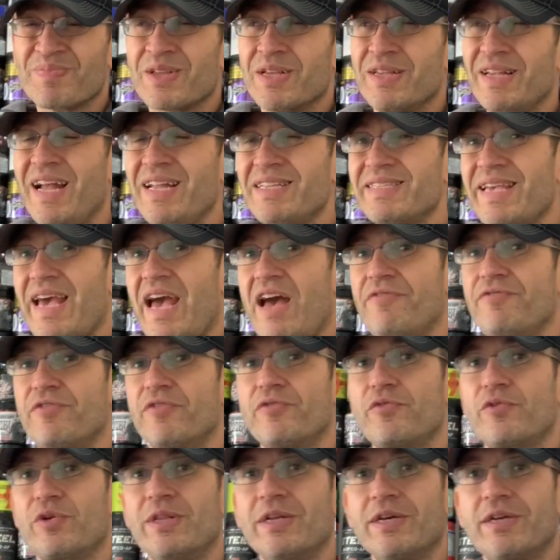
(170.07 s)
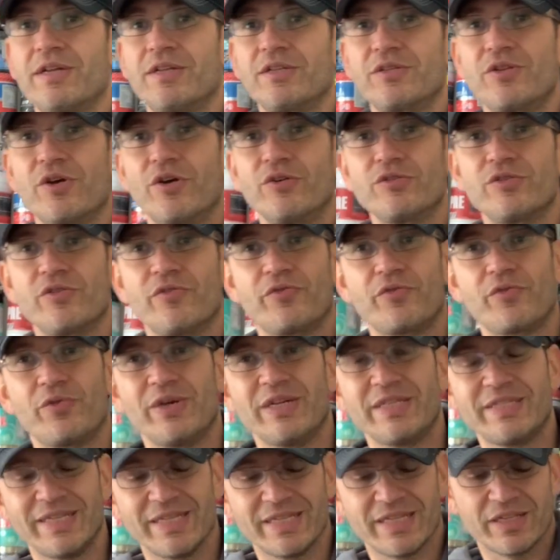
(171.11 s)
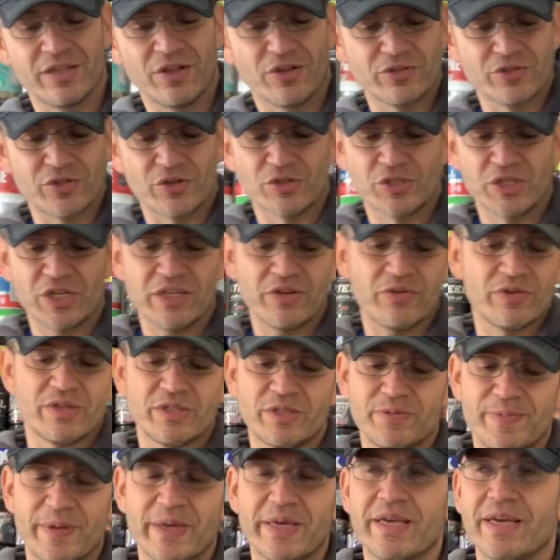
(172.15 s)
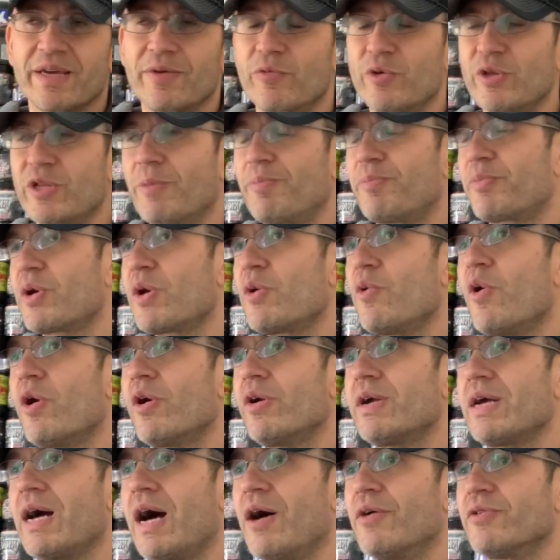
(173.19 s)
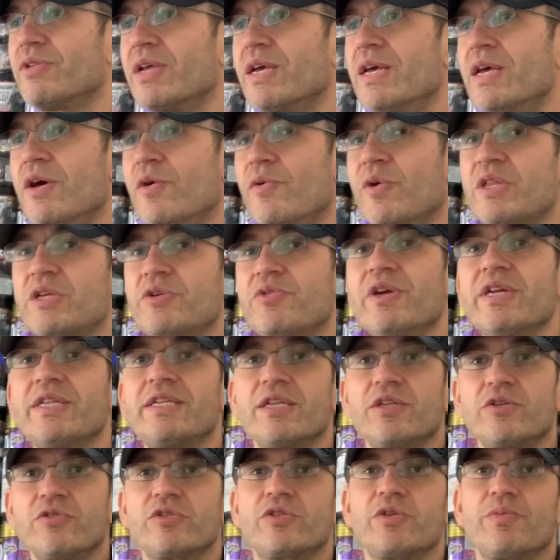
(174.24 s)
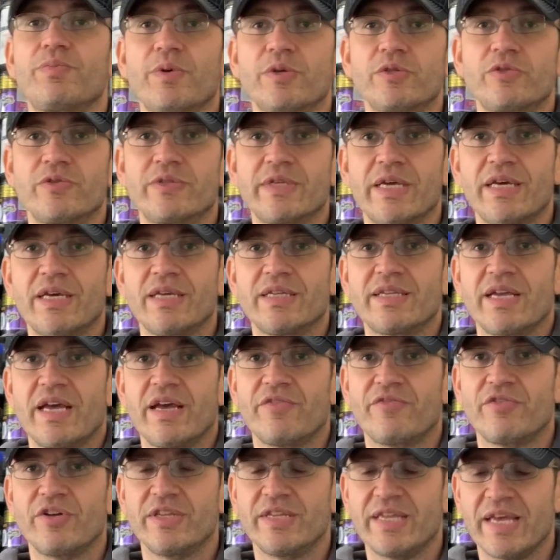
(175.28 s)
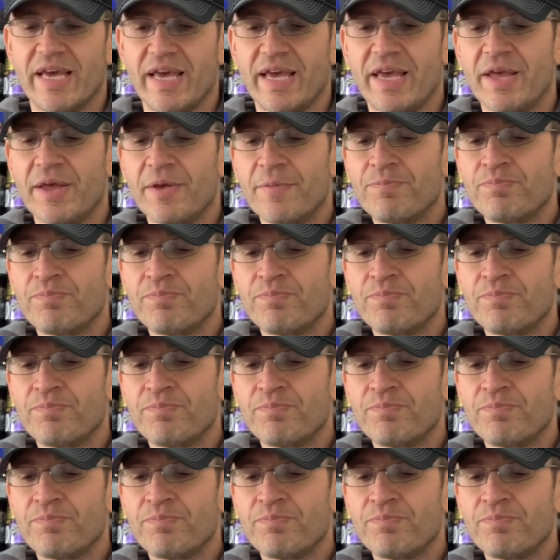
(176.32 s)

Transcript: That's half of clinical dose of creatine. And also, generally speaking, with a pre-workout, with creatine, you're supposed to take it every day.